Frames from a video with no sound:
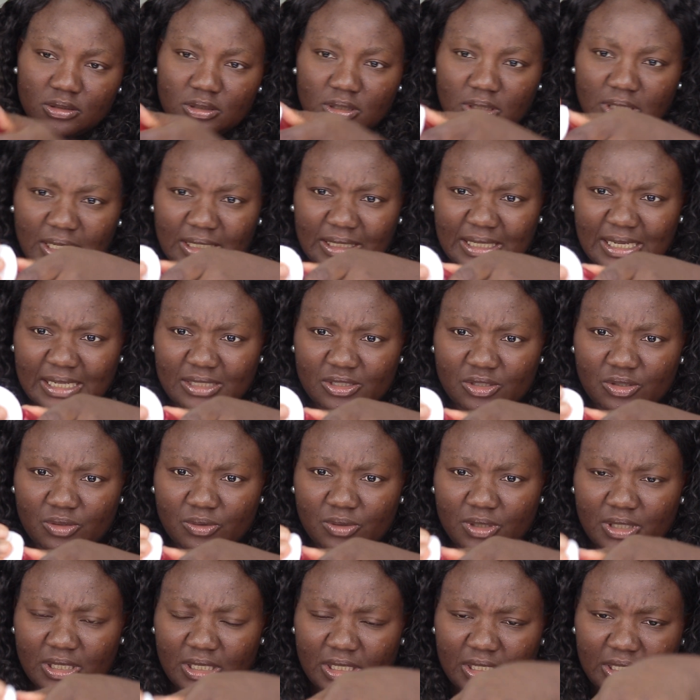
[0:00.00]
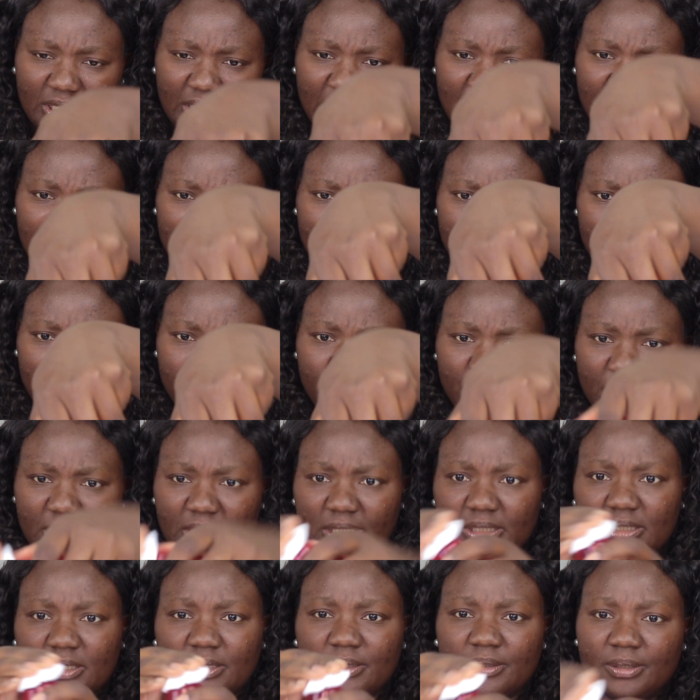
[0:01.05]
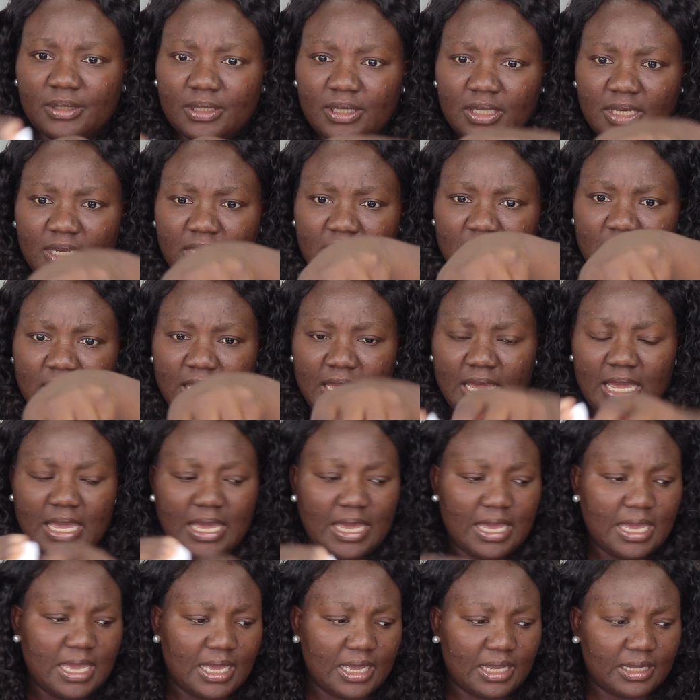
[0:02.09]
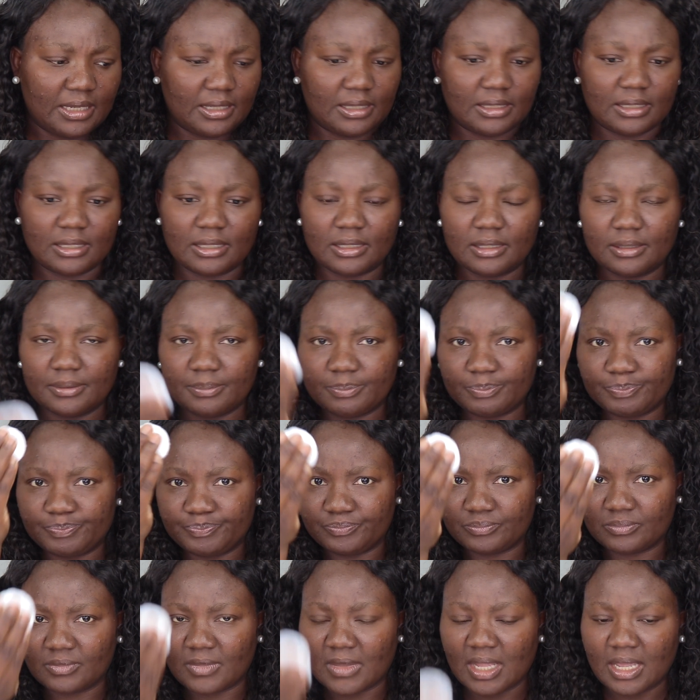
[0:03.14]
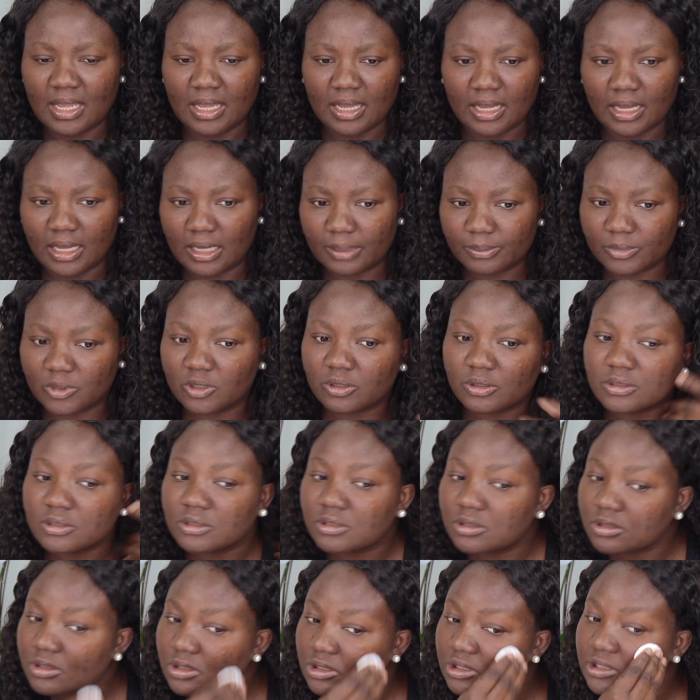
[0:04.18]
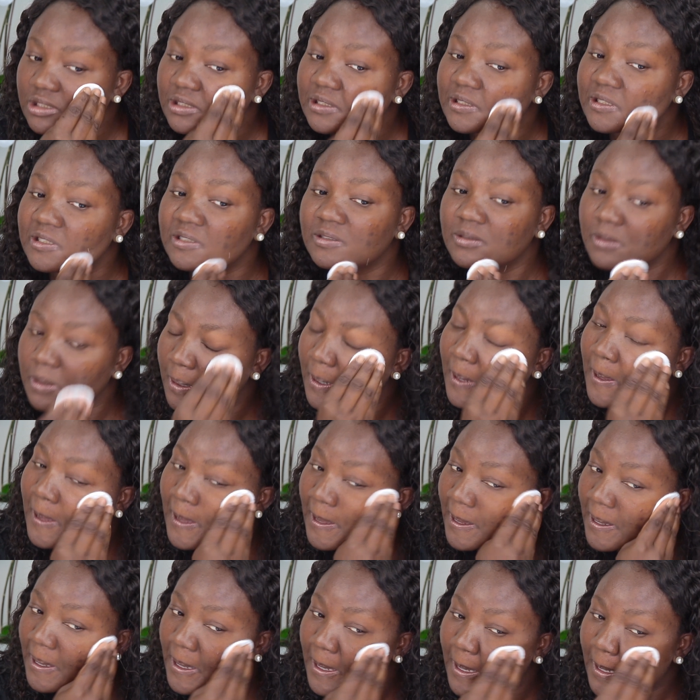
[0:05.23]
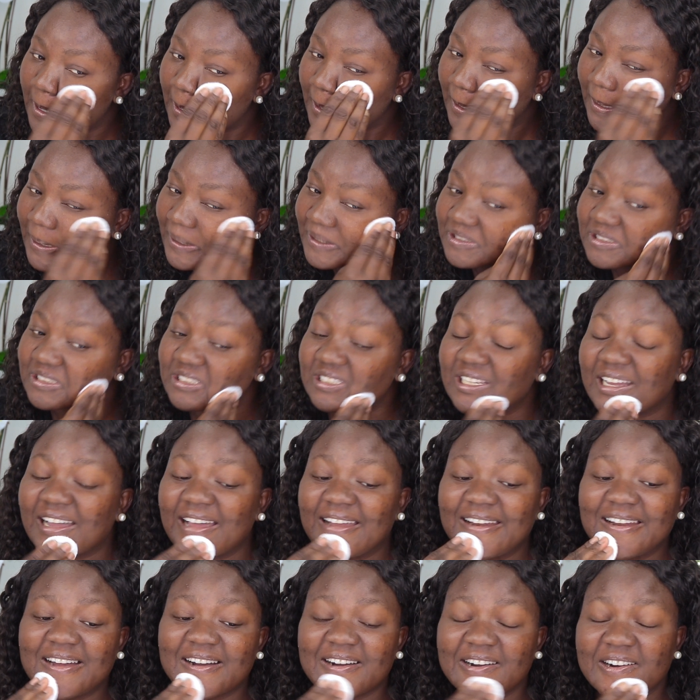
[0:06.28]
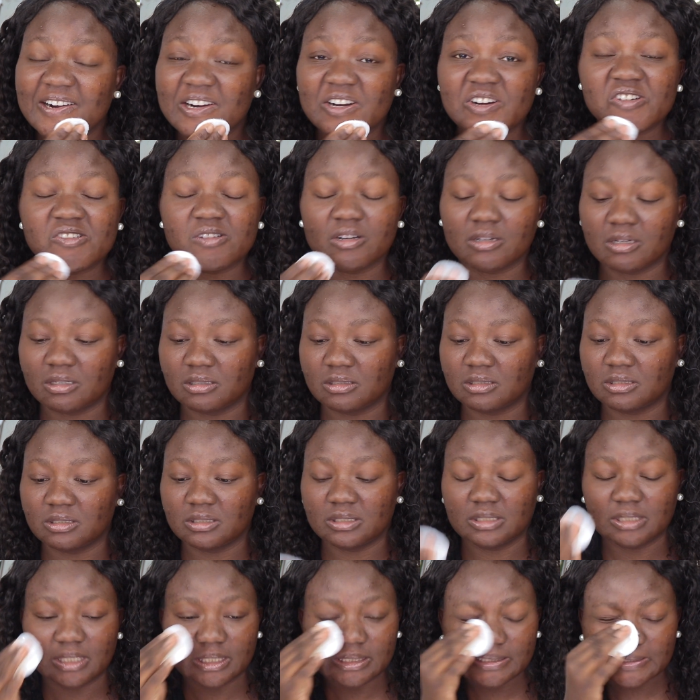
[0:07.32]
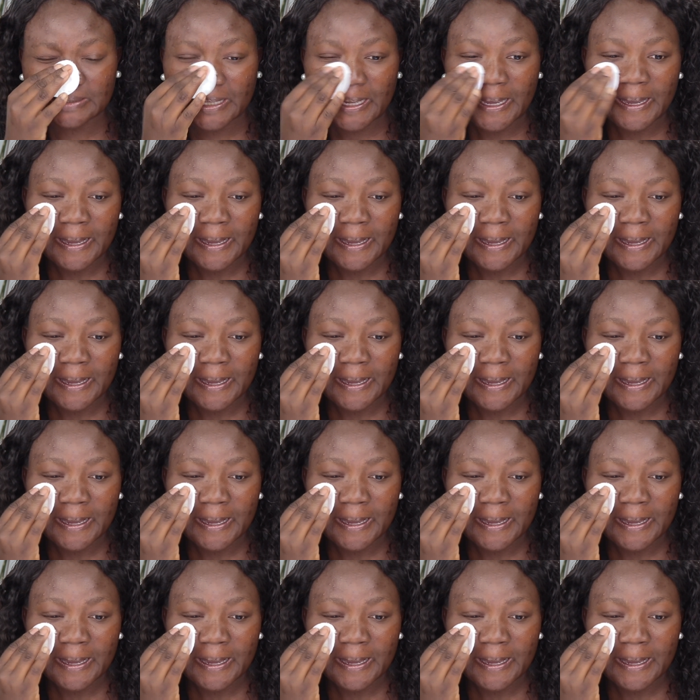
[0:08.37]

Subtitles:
let that soak in a little bit, and I'm going to just use that. Oh goodness,